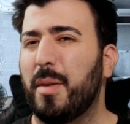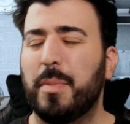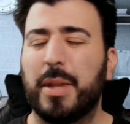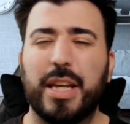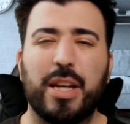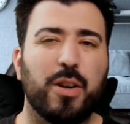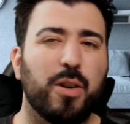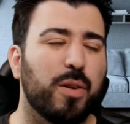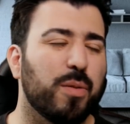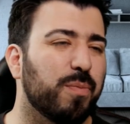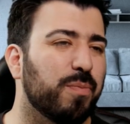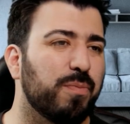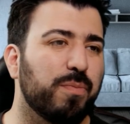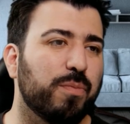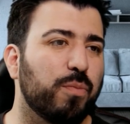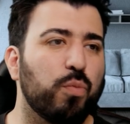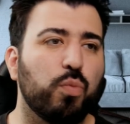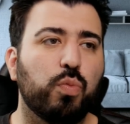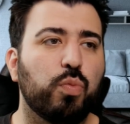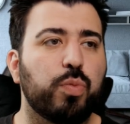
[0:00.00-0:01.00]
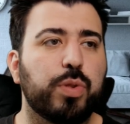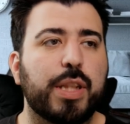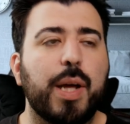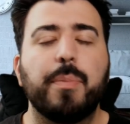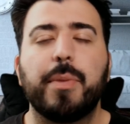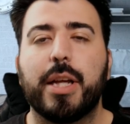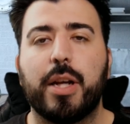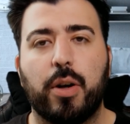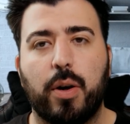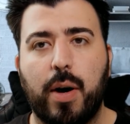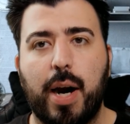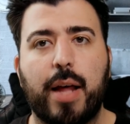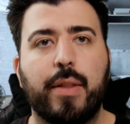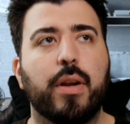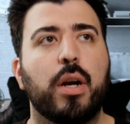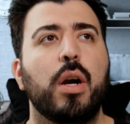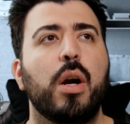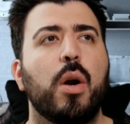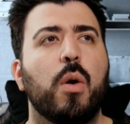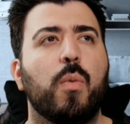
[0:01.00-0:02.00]
or something or something or
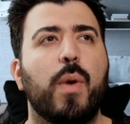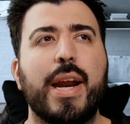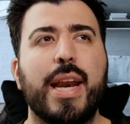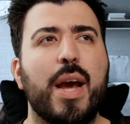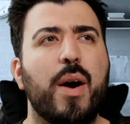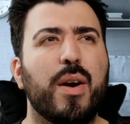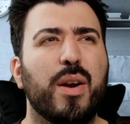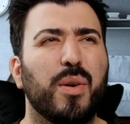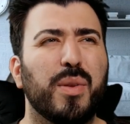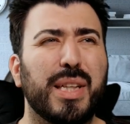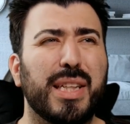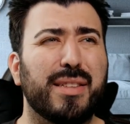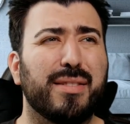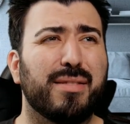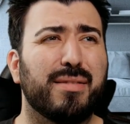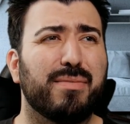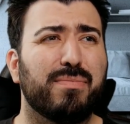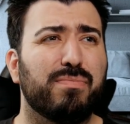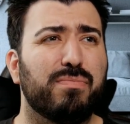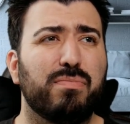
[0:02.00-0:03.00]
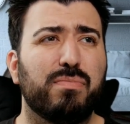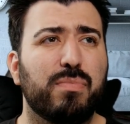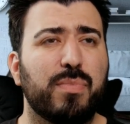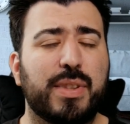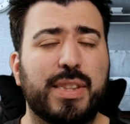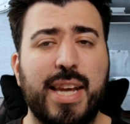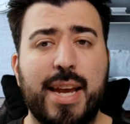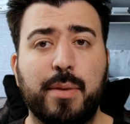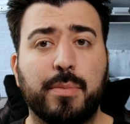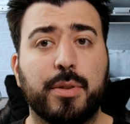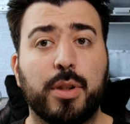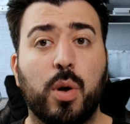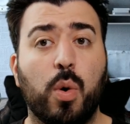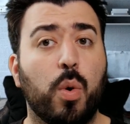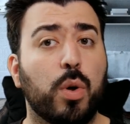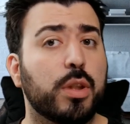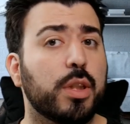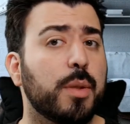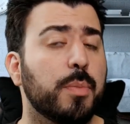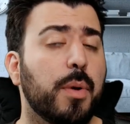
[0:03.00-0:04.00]
rather. Right now, I don't think Samsung
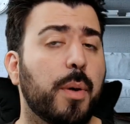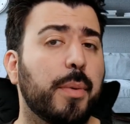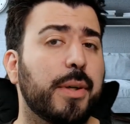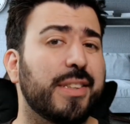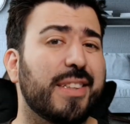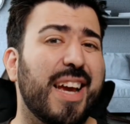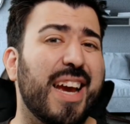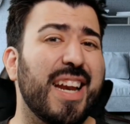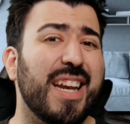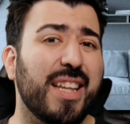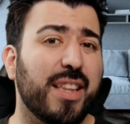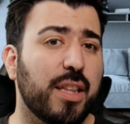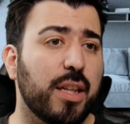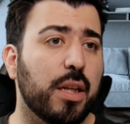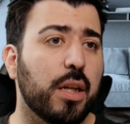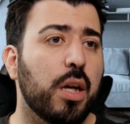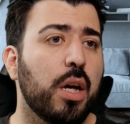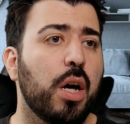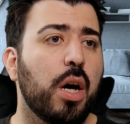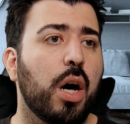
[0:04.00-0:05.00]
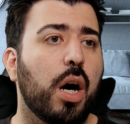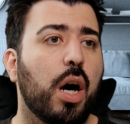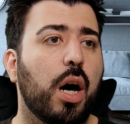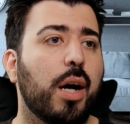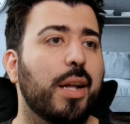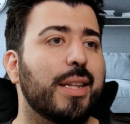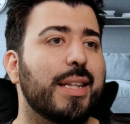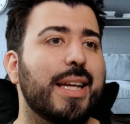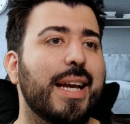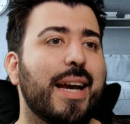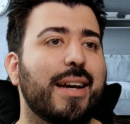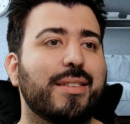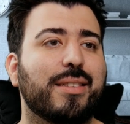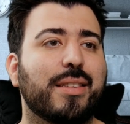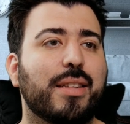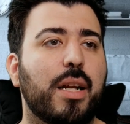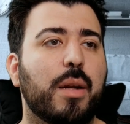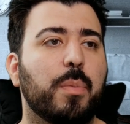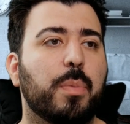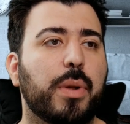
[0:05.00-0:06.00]
or T-Mobile has anything on the
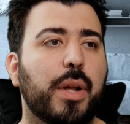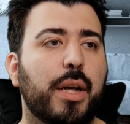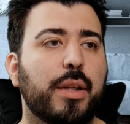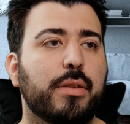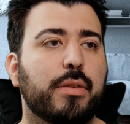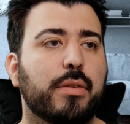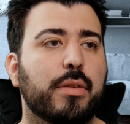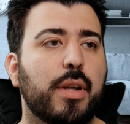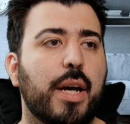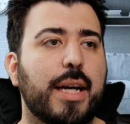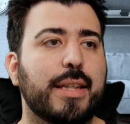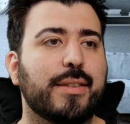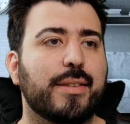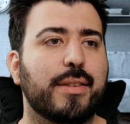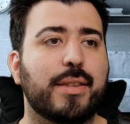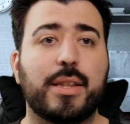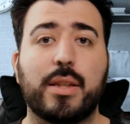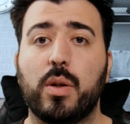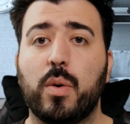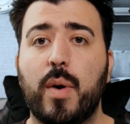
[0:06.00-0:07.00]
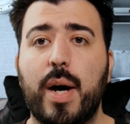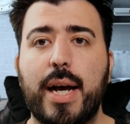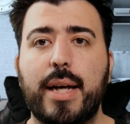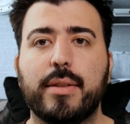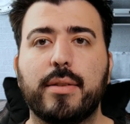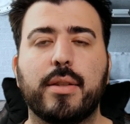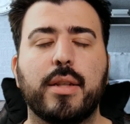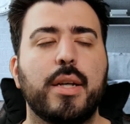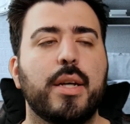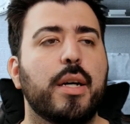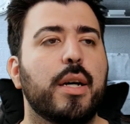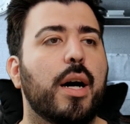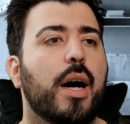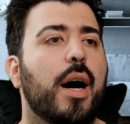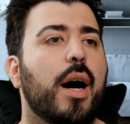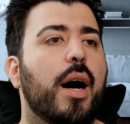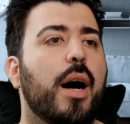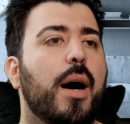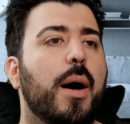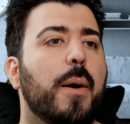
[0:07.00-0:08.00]
S10 Plus as a deal wise,
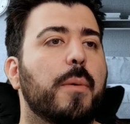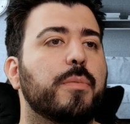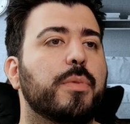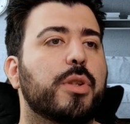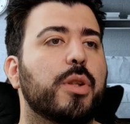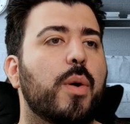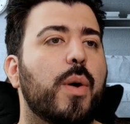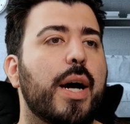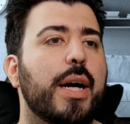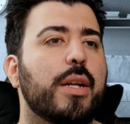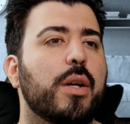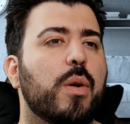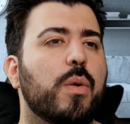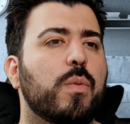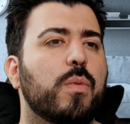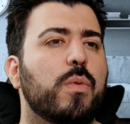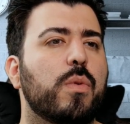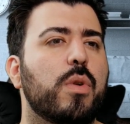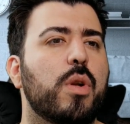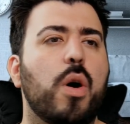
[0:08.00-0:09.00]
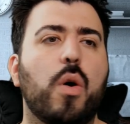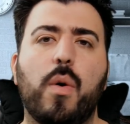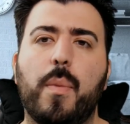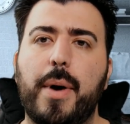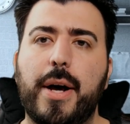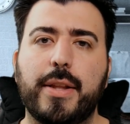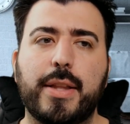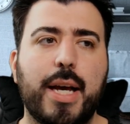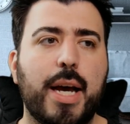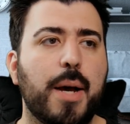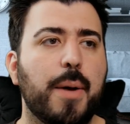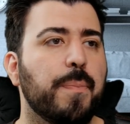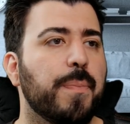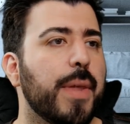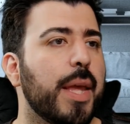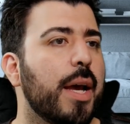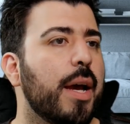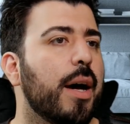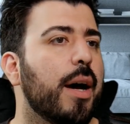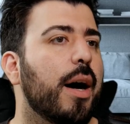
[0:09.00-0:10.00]
um, so I don't know about that.
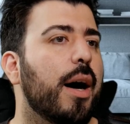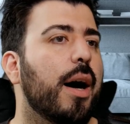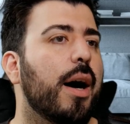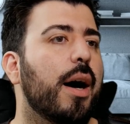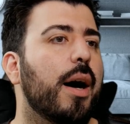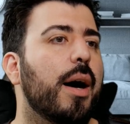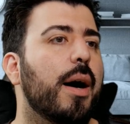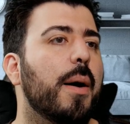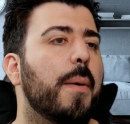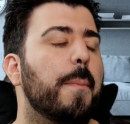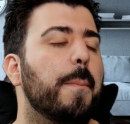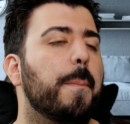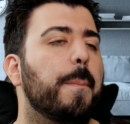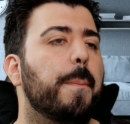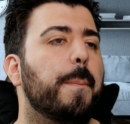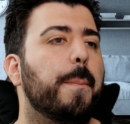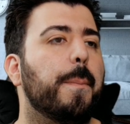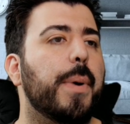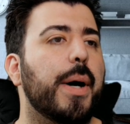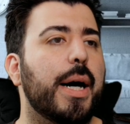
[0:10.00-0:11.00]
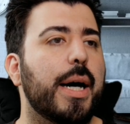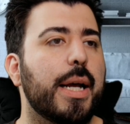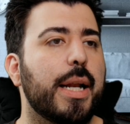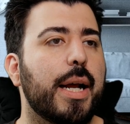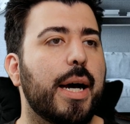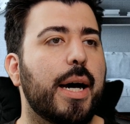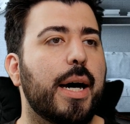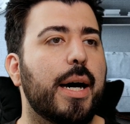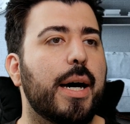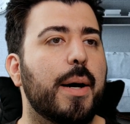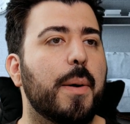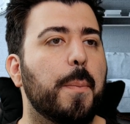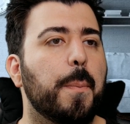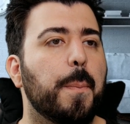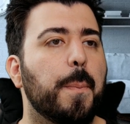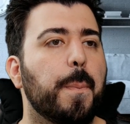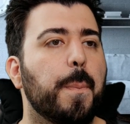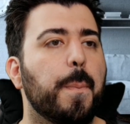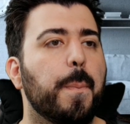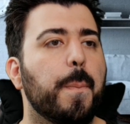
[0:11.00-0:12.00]
Um, but
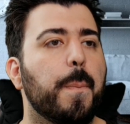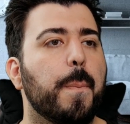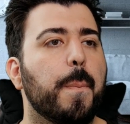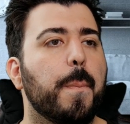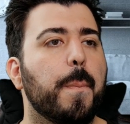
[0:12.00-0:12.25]
um,